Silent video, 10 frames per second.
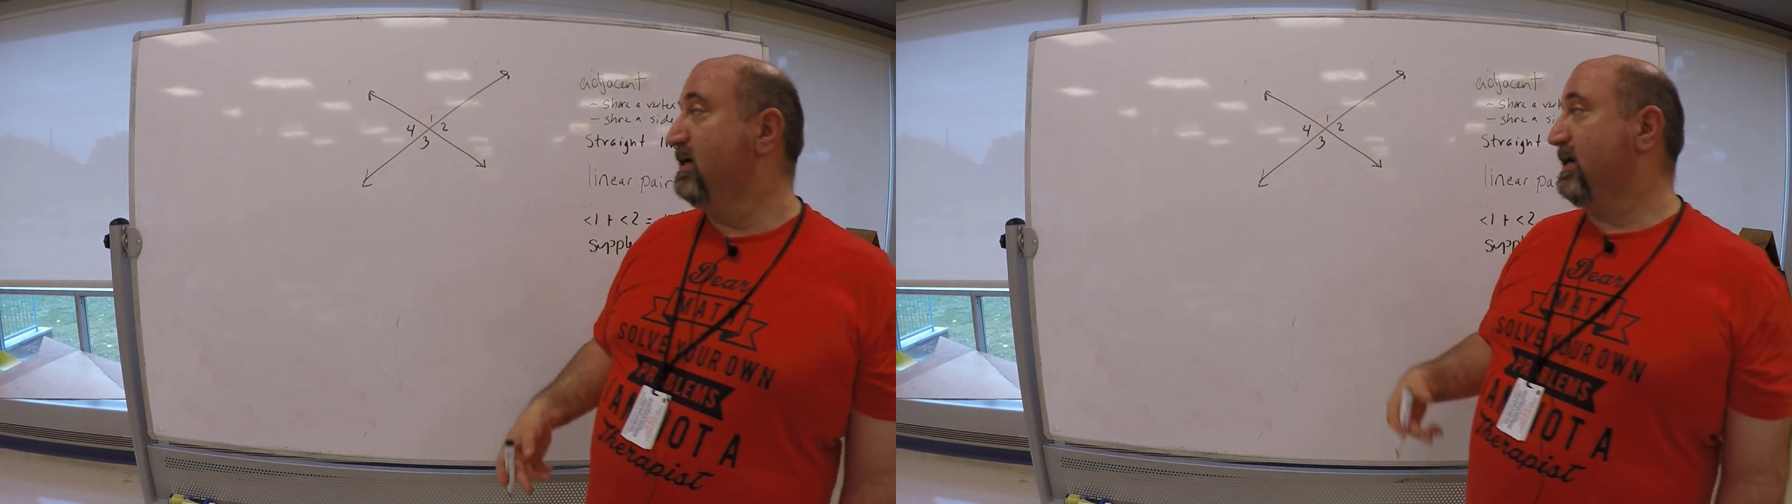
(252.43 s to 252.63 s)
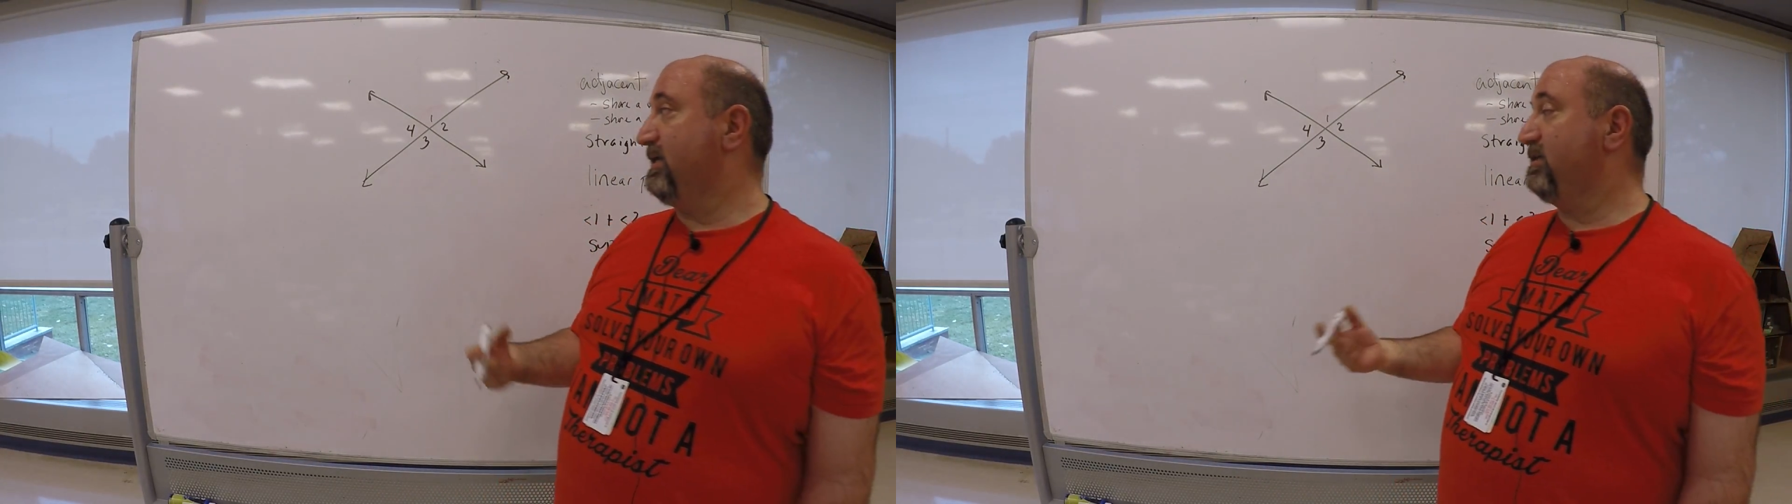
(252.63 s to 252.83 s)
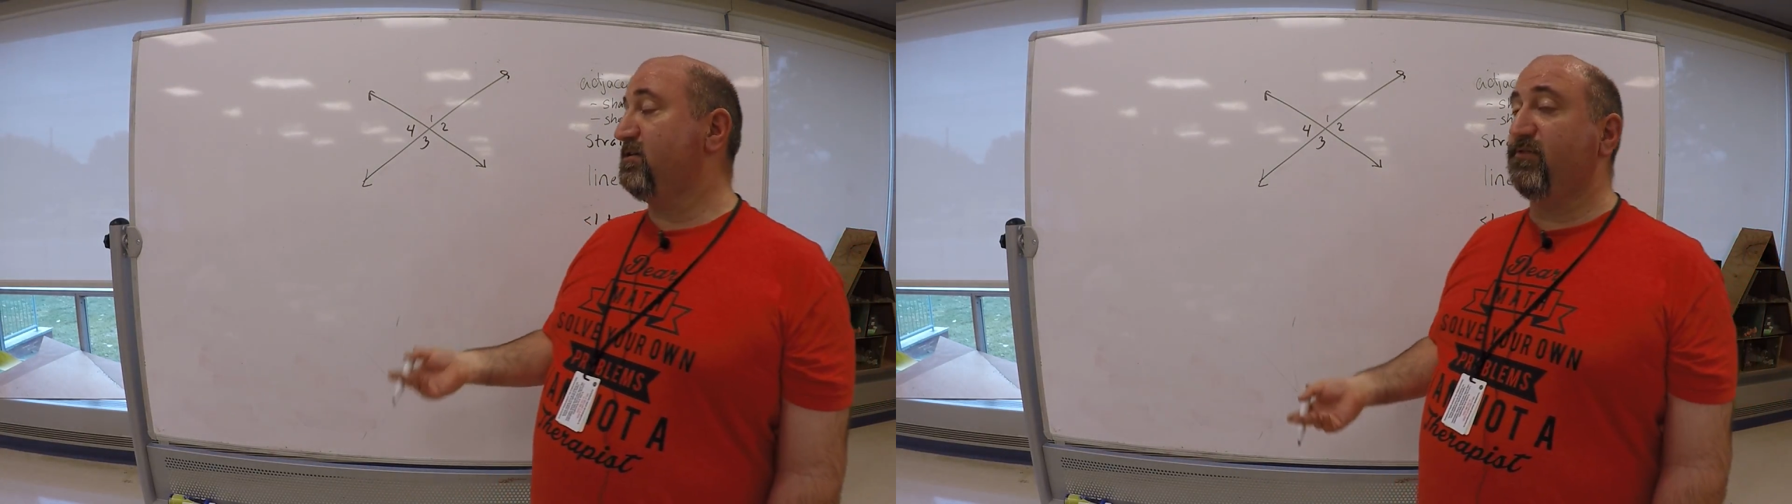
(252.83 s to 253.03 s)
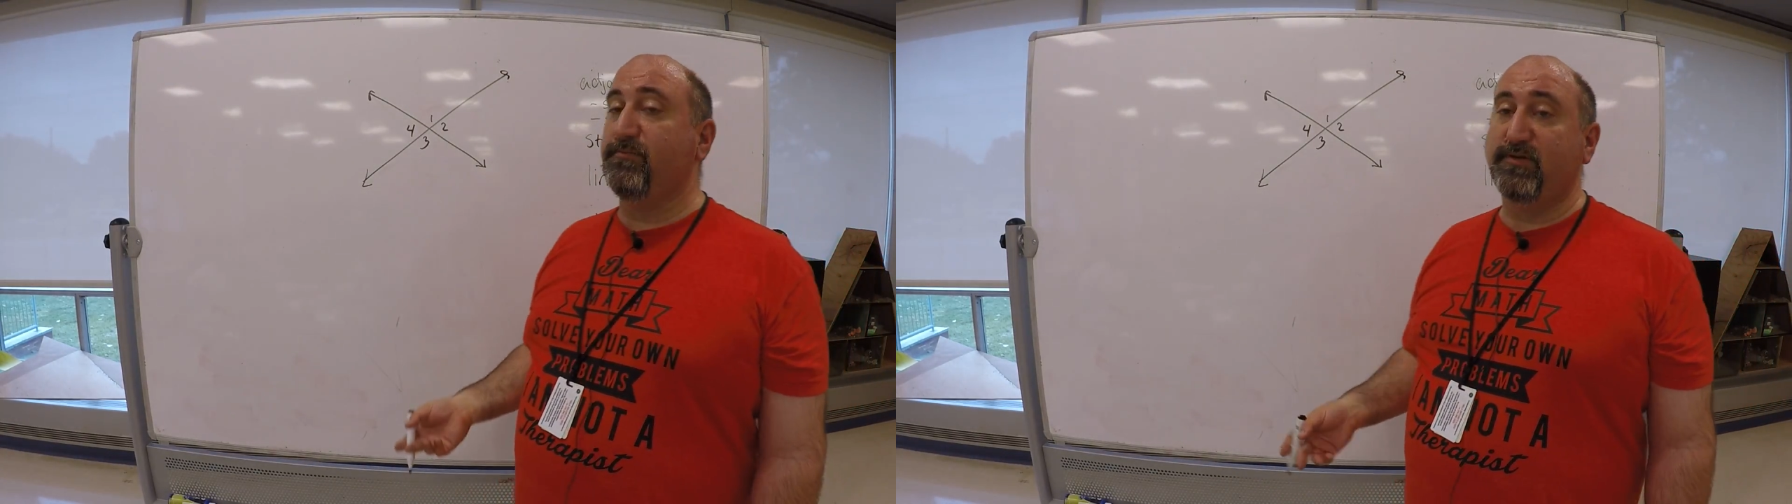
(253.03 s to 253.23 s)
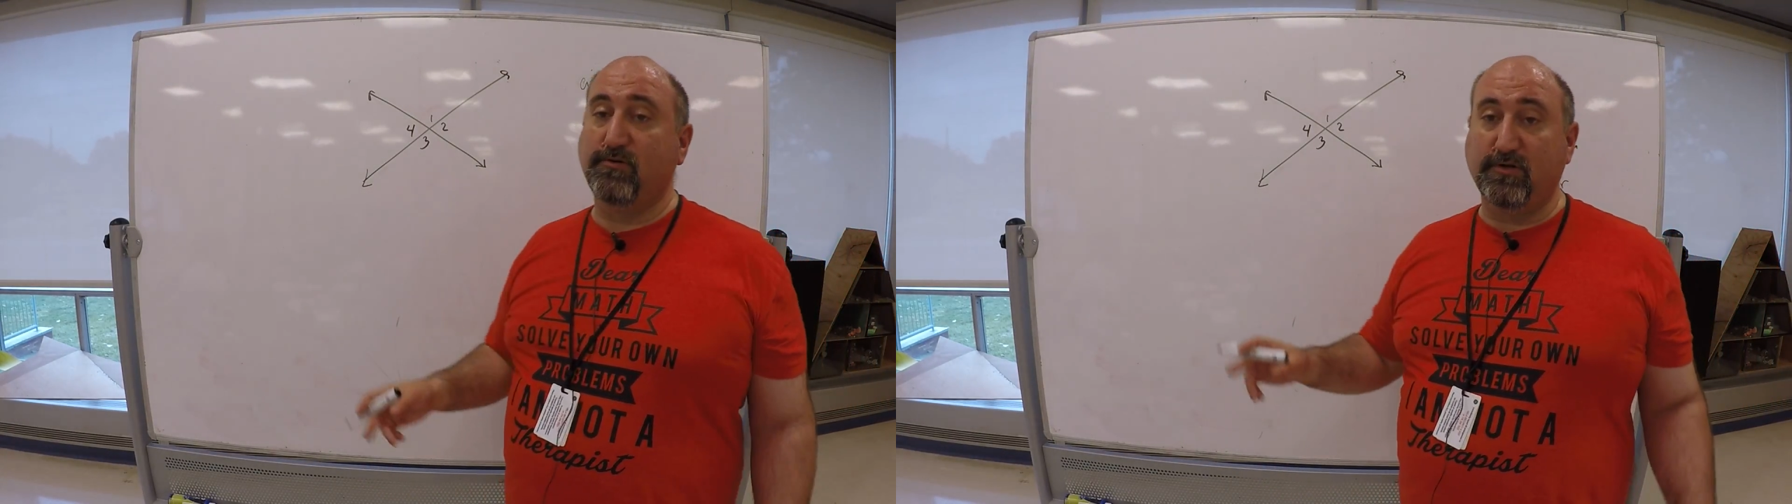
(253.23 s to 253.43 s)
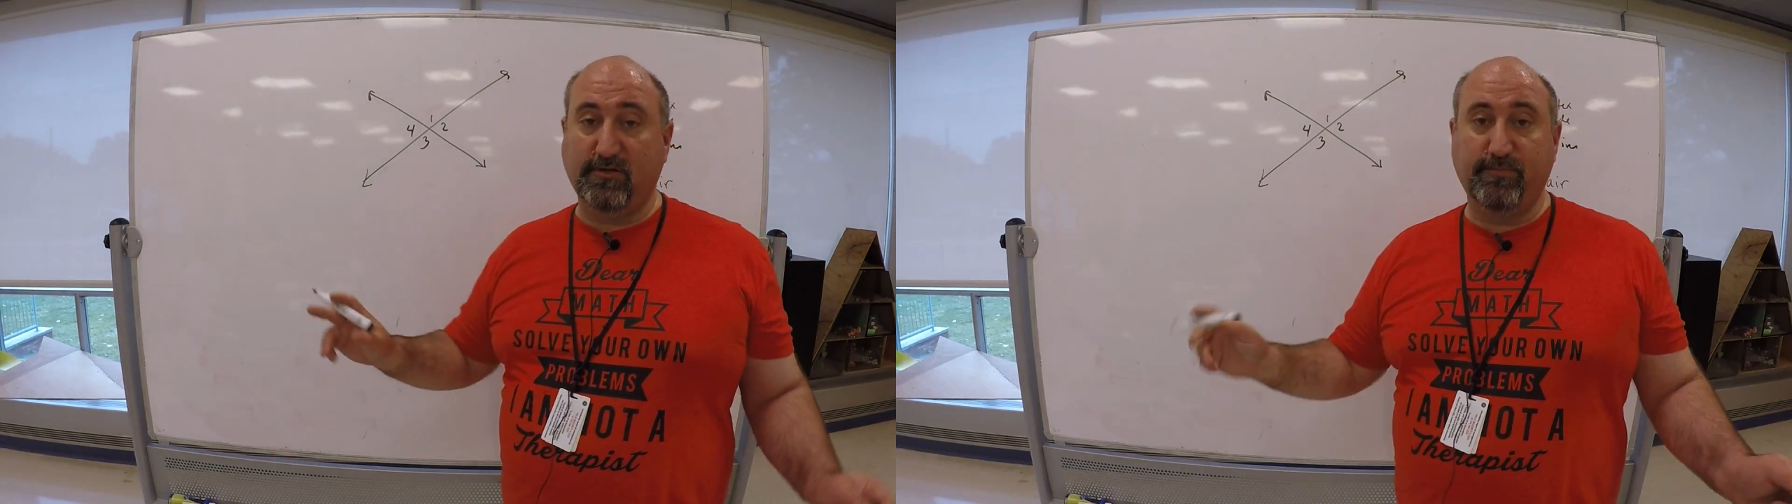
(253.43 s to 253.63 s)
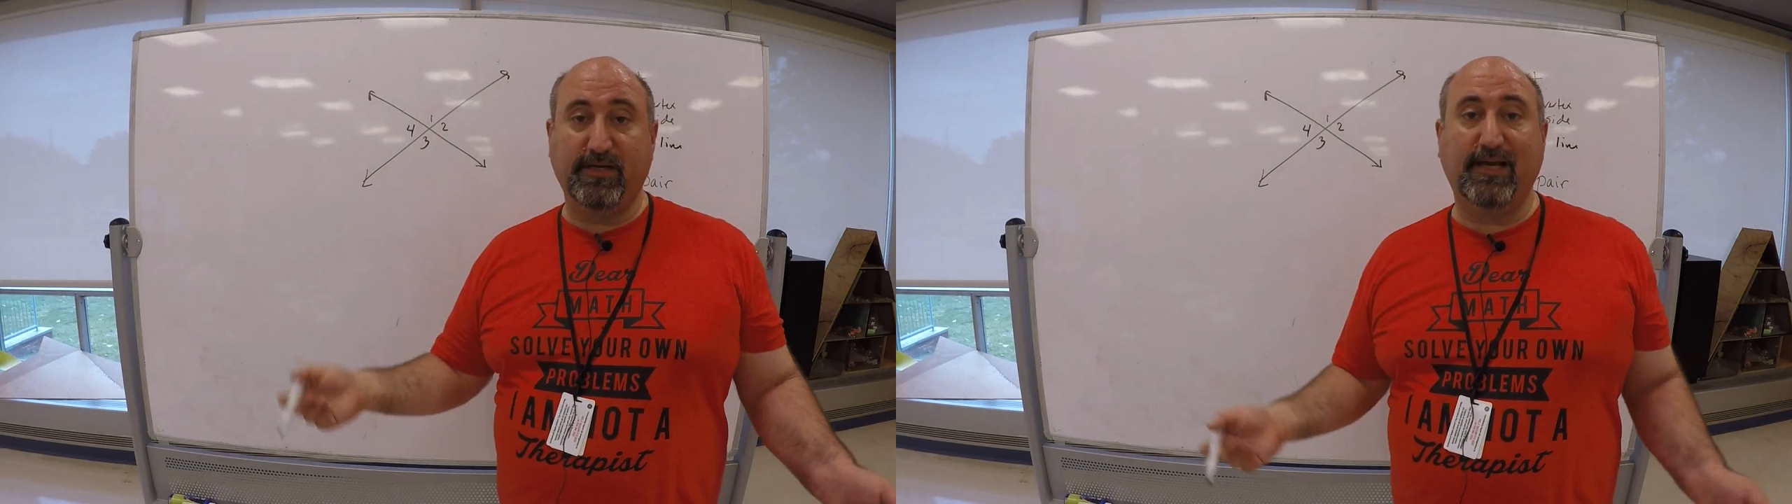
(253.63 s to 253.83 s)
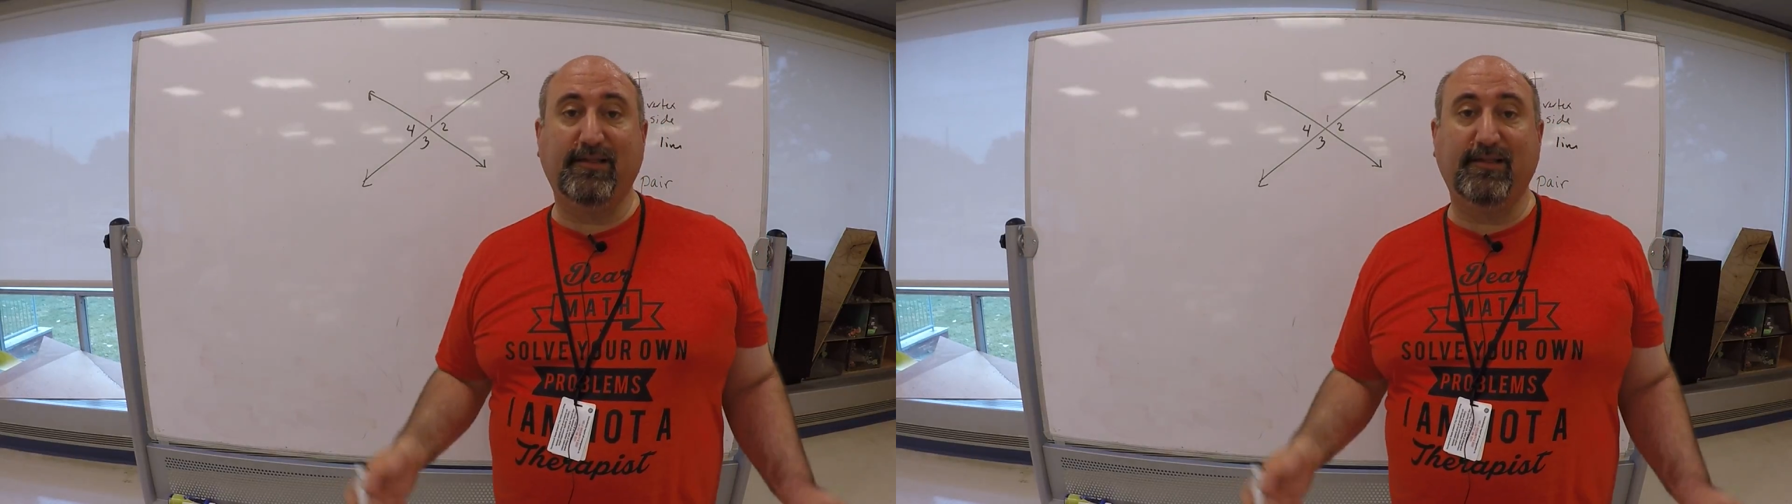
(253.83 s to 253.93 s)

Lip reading: and each of them is going to be a